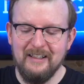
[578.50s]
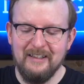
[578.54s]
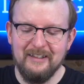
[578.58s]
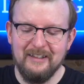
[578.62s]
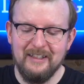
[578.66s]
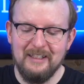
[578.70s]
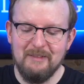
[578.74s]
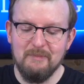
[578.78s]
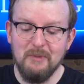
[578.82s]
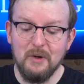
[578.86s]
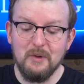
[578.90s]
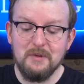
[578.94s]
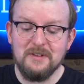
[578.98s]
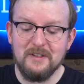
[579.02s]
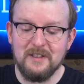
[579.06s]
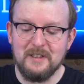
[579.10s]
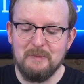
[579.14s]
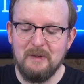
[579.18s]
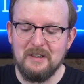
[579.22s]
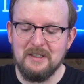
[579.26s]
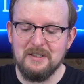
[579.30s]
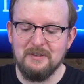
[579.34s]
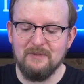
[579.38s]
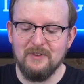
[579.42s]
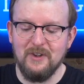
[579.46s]
The most
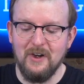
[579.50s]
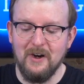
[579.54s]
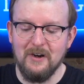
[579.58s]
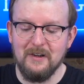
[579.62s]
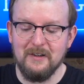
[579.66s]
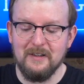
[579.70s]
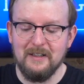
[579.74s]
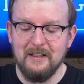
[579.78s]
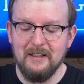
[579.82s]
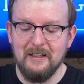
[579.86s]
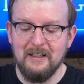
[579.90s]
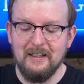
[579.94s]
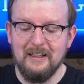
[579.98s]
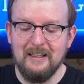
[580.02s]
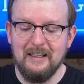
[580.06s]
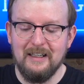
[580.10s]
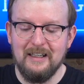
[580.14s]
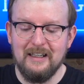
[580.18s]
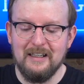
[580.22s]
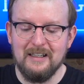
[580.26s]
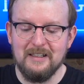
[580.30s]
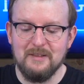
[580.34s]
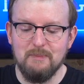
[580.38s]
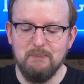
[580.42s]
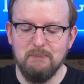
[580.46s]
expensive card
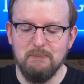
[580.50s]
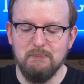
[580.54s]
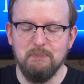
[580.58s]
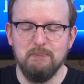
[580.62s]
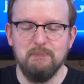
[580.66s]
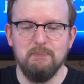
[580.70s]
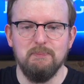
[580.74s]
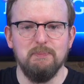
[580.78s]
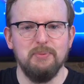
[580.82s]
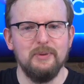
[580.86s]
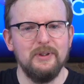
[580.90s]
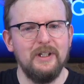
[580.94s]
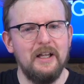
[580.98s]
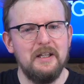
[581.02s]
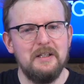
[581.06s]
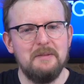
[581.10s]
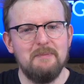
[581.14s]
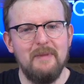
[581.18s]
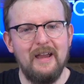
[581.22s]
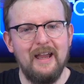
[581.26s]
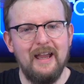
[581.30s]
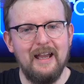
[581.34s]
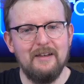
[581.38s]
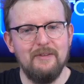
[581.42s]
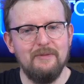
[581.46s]
is Blood
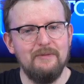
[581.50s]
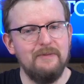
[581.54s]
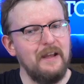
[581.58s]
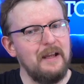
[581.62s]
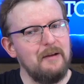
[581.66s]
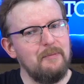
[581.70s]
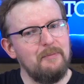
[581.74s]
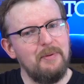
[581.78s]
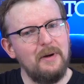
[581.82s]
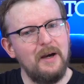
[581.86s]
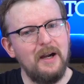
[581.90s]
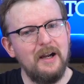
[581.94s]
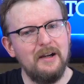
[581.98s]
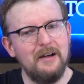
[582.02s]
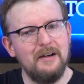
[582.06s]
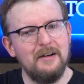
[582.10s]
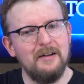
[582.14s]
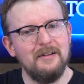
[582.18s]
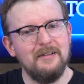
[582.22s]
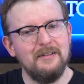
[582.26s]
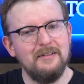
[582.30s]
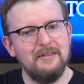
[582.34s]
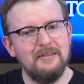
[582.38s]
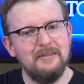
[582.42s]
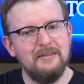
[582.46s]
Mad
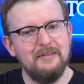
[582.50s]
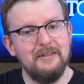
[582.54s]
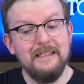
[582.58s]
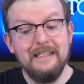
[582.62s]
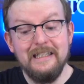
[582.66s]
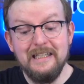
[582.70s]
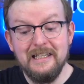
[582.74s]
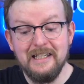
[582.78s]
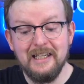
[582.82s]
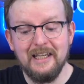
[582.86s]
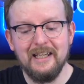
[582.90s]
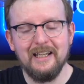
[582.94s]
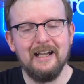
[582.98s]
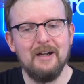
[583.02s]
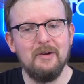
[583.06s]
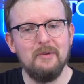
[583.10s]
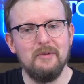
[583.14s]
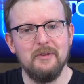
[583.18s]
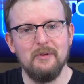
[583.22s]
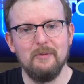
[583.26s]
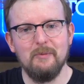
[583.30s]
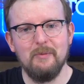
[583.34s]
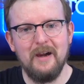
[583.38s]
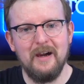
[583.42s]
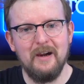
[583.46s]
Vampire, eking out
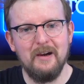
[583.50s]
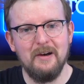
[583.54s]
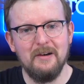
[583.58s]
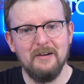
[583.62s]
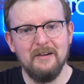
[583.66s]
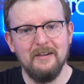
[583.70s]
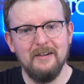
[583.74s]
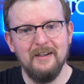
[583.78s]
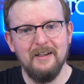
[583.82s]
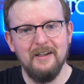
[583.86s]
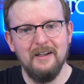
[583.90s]
the rare.